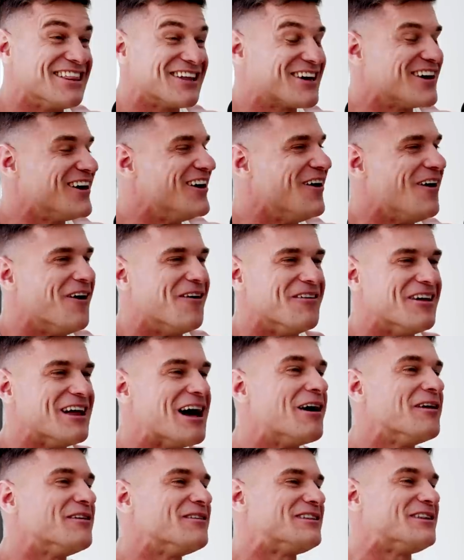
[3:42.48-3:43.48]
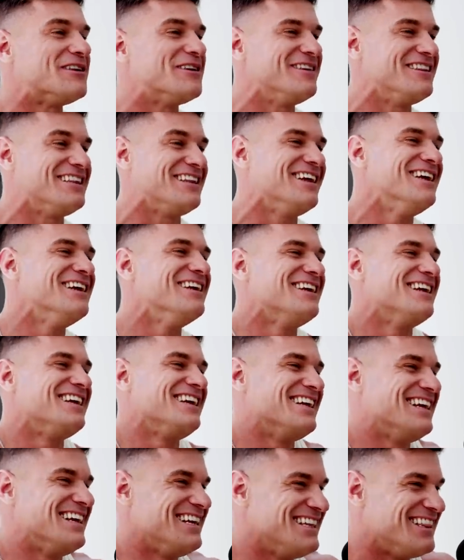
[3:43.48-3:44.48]
think oh, I, Terminator's been
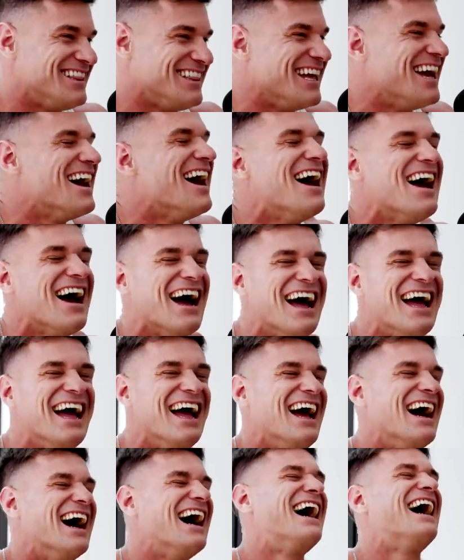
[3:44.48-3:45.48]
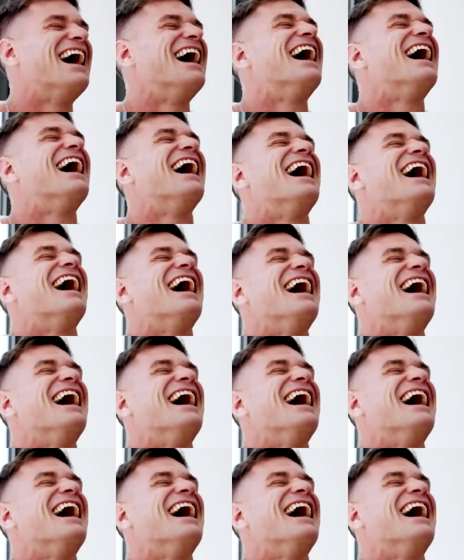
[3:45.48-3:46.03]
ruined. so you're just like, there's a lot of